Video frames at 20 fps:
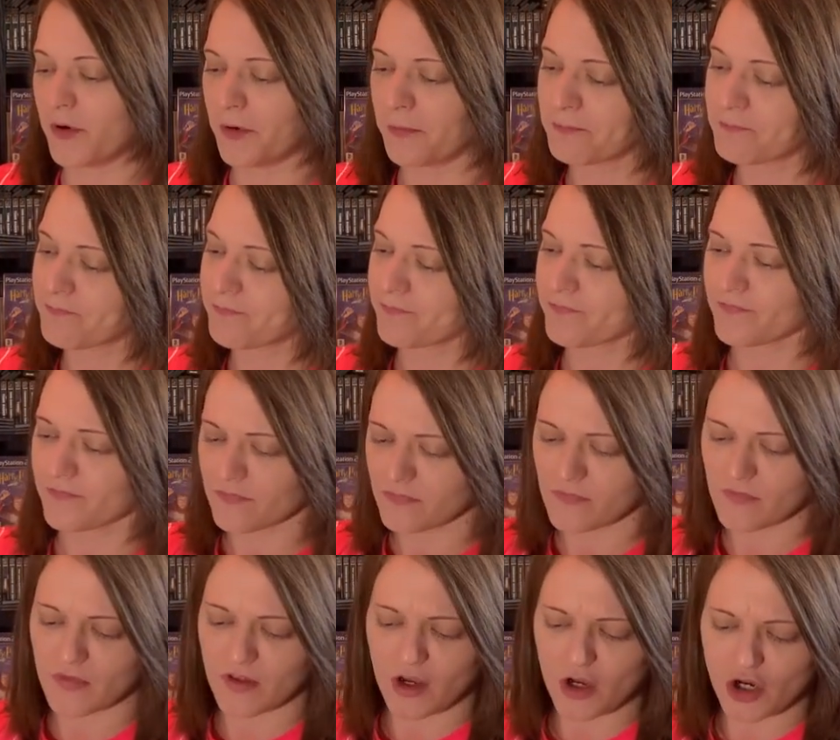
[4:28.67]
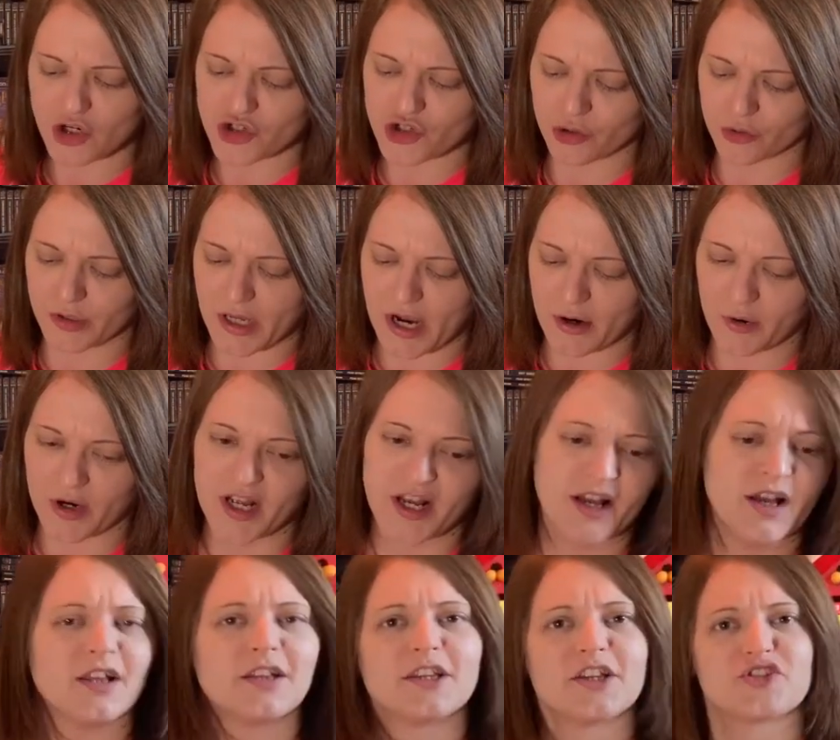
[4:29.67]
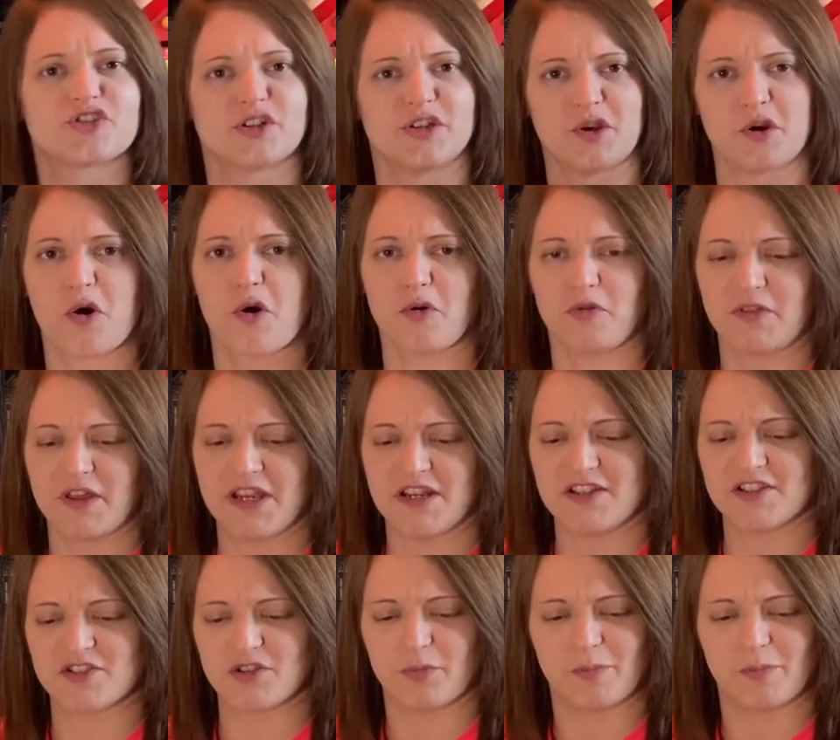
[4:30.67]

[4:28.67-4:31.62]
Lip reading: But as you'll know, literally all these,